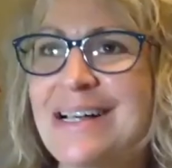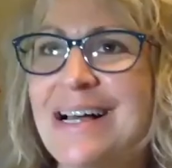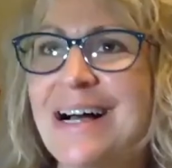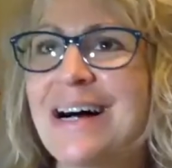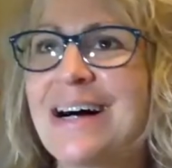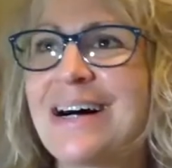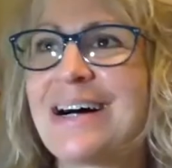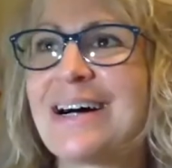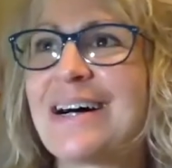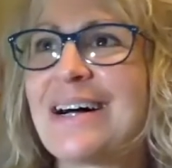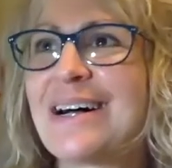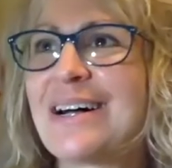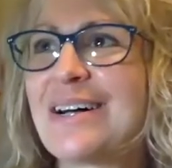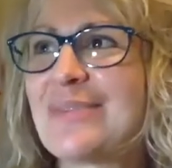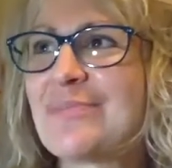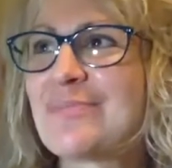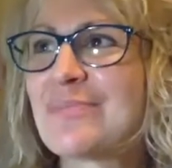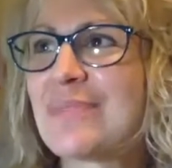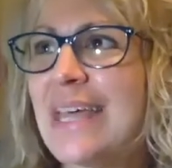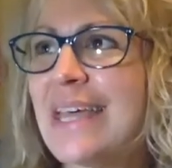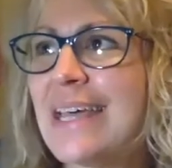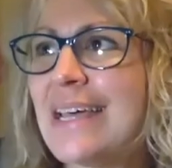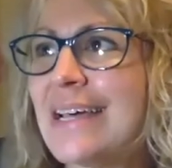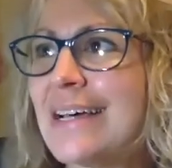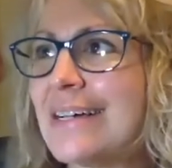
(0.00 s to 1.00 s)
Um,
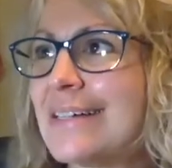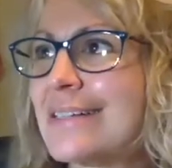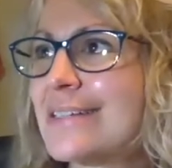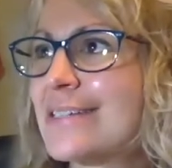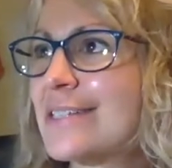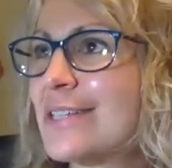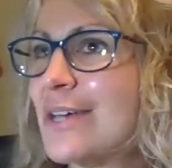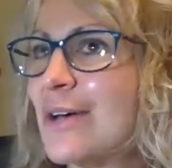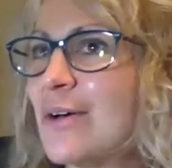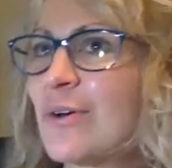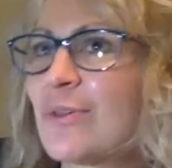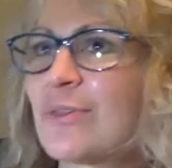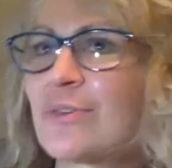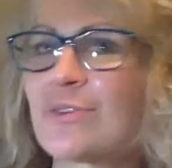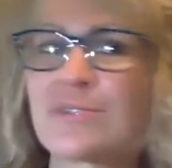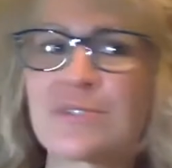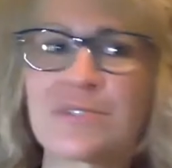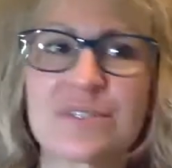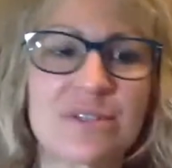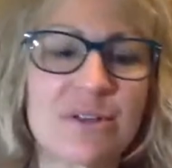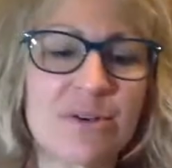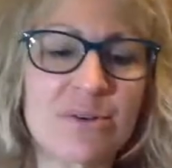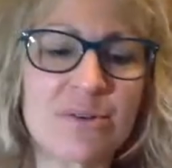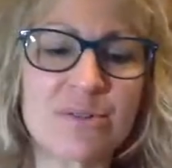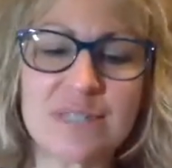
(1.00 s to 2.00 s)
and so there's
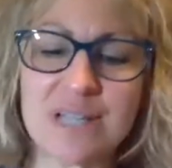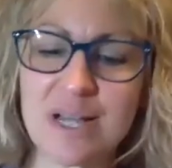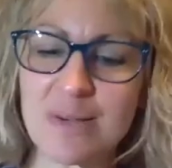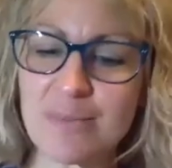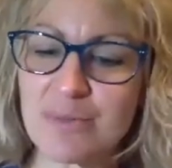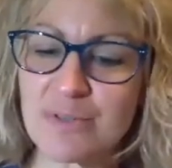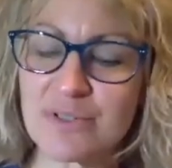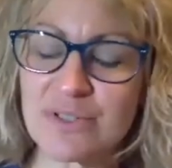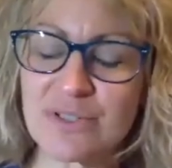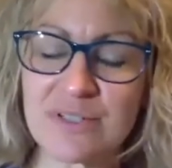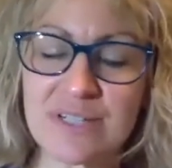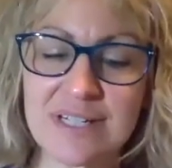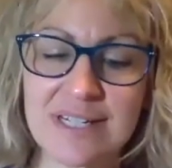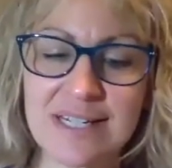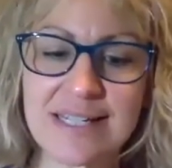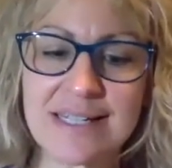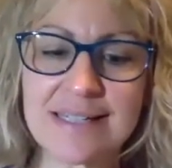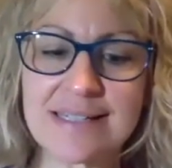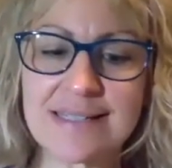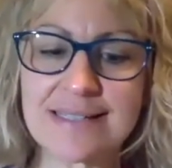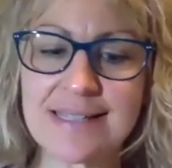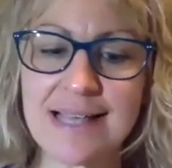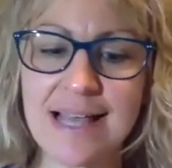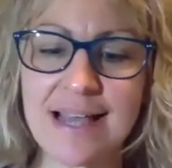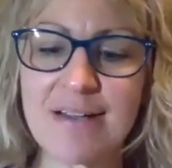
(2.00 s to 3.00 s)
those
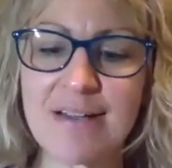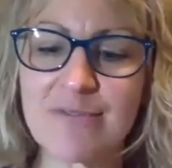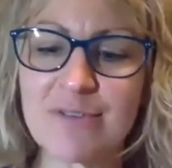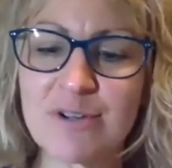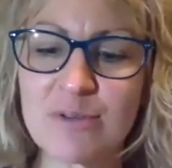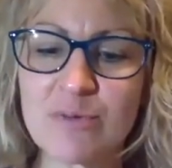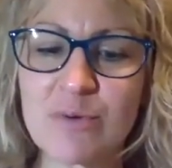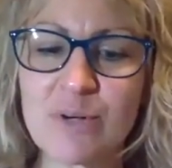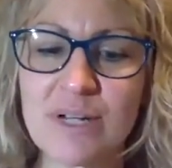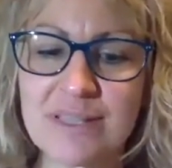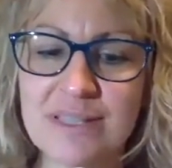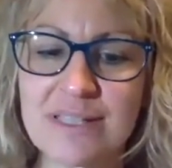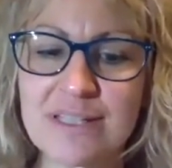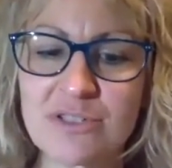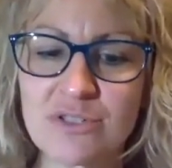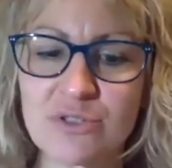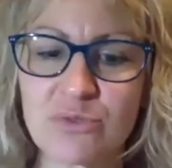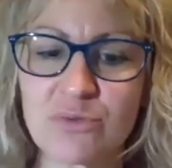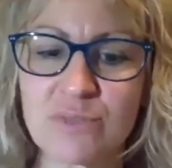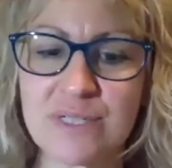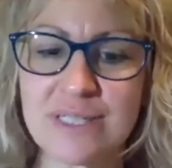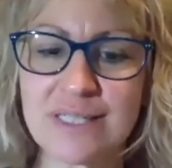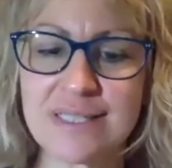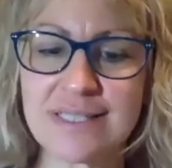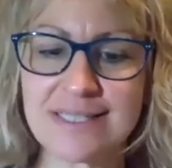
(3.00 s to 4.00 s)
opportunities. Everyone that
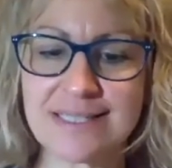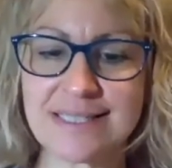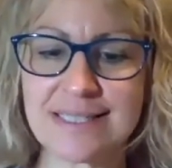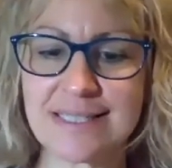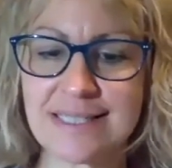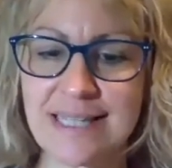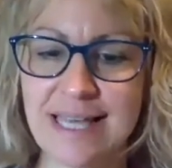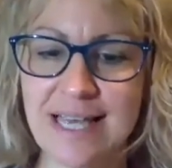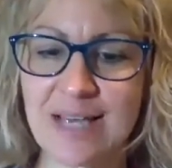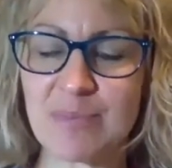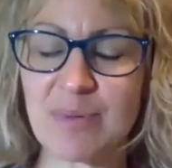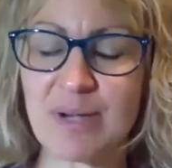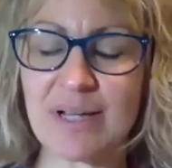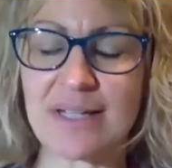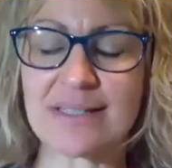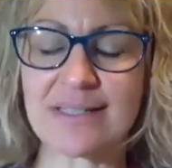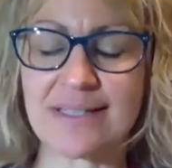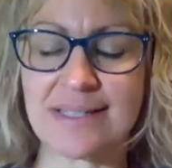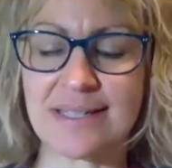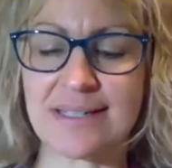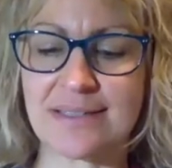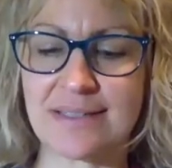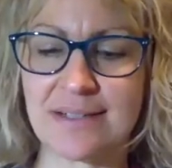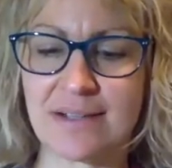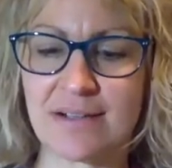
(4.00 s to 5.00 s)
joins today by
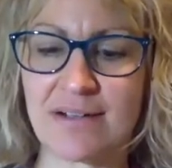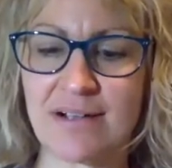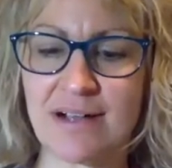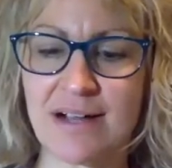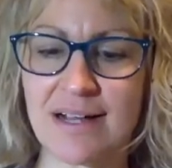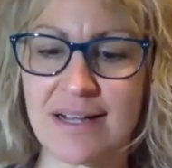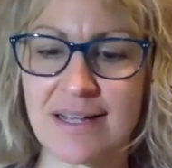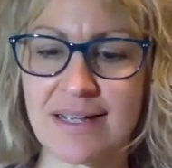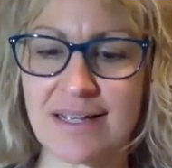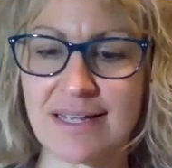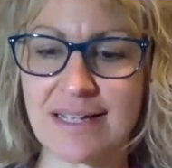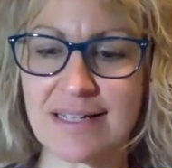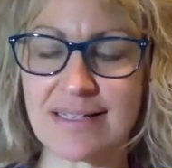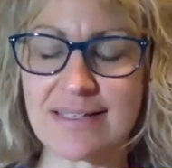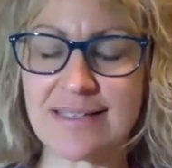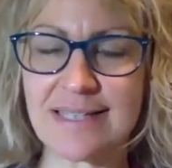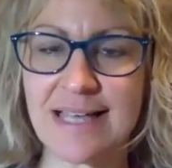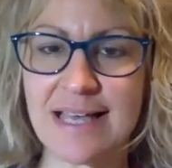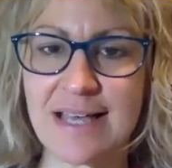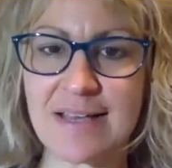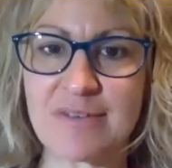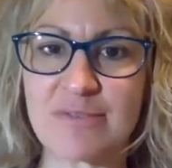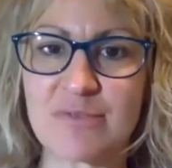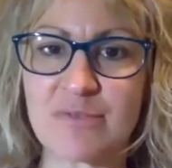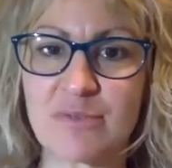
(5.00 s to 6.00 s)
six o'clock gets
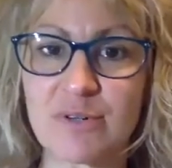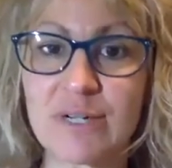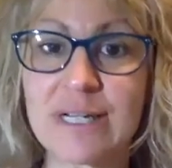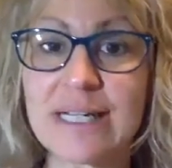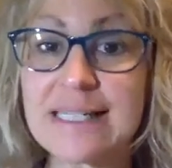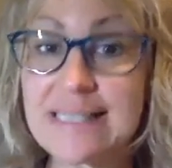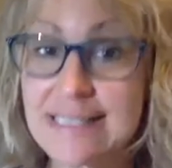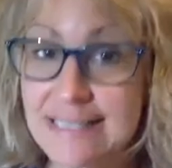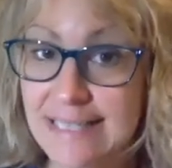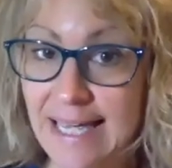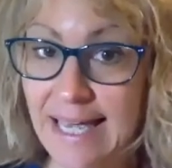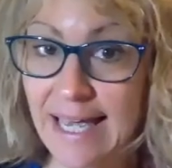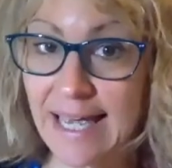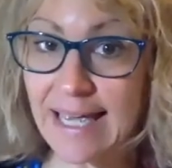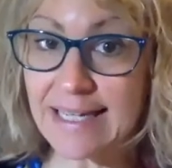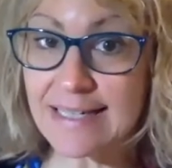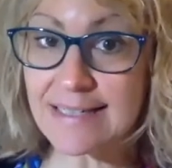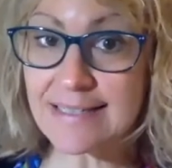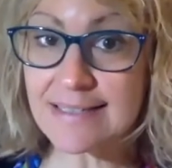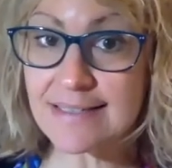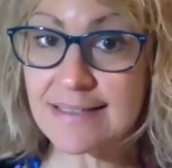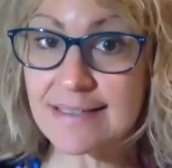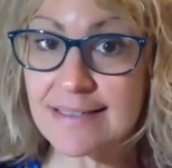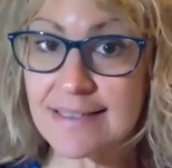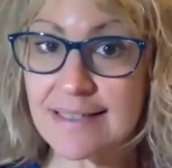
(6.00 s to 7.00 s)
a free ticket
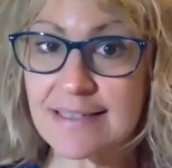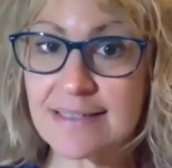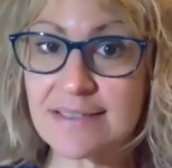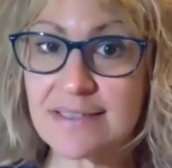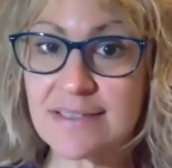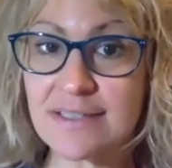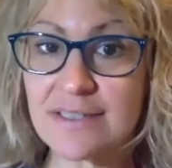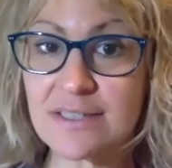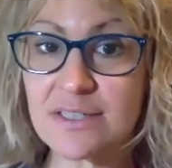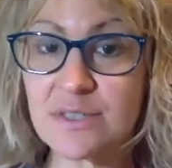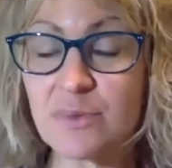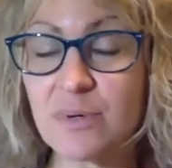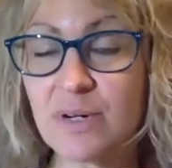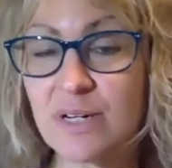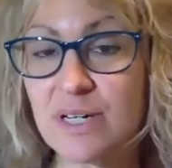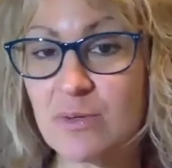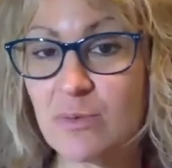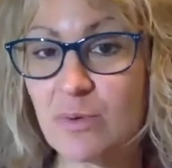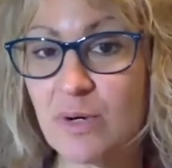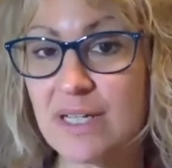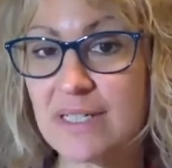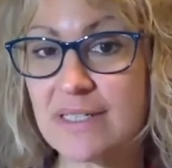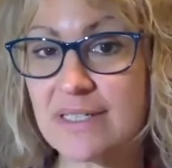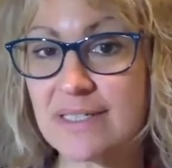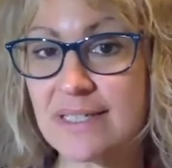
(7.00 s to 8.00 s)
into the
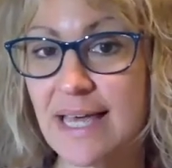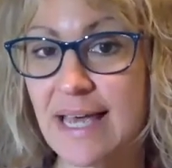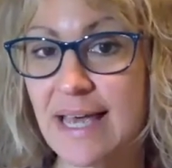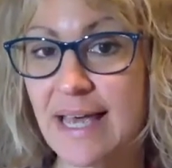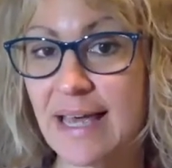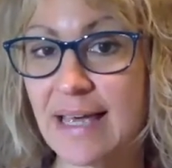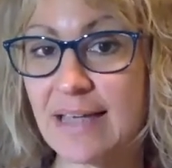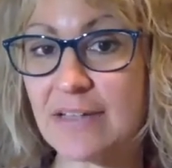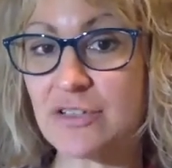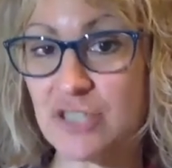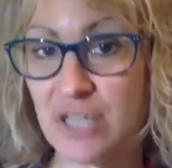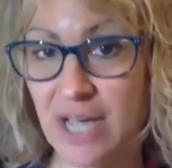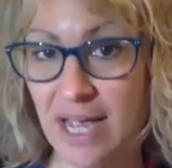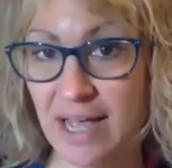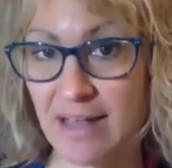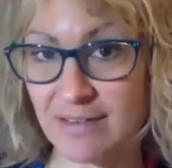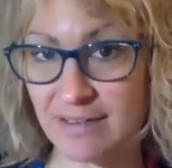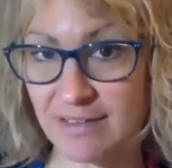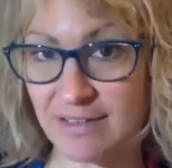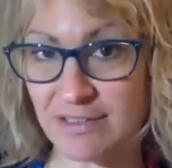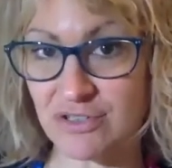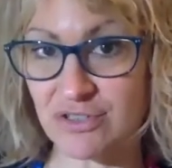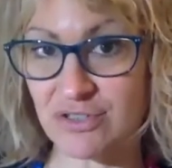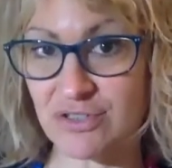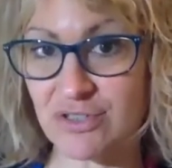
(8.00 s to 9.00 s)
21 day
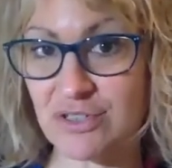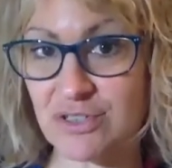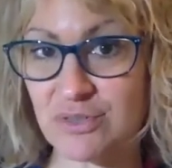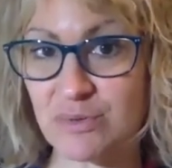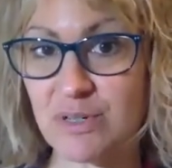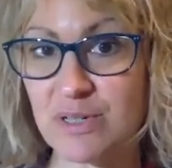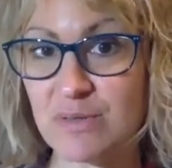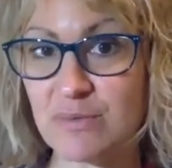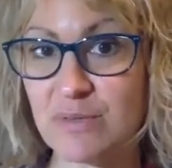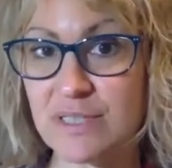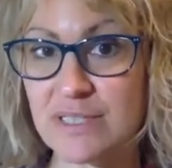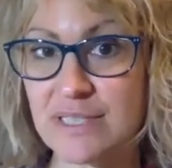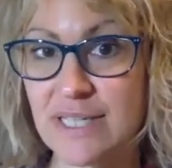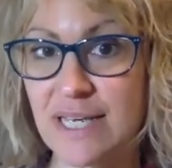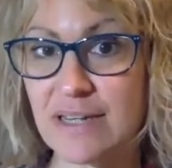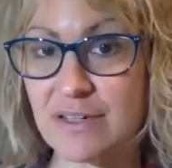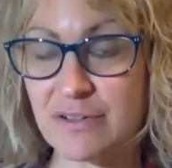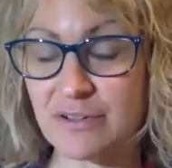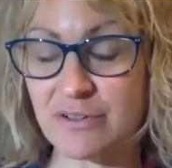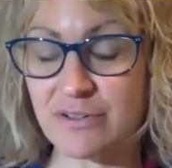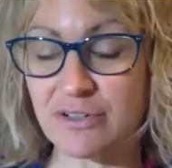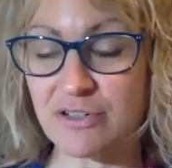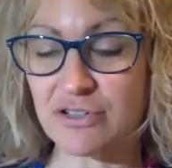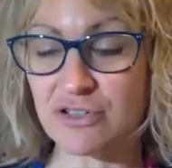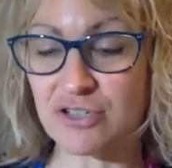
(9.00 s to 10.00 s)
challenge, the 21 day
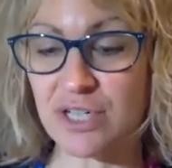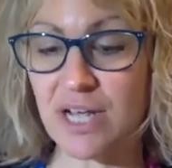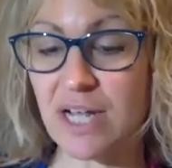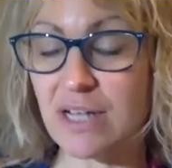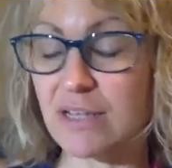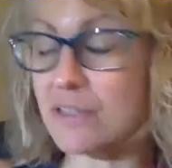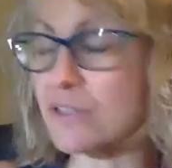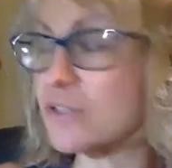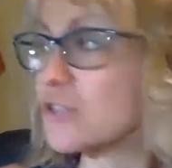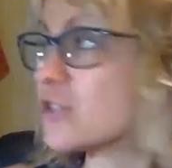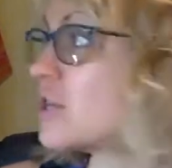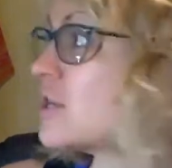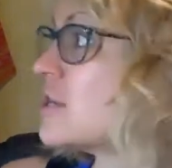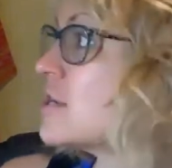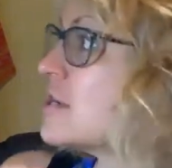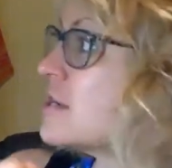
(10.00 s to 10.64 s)
Nourish Challenge.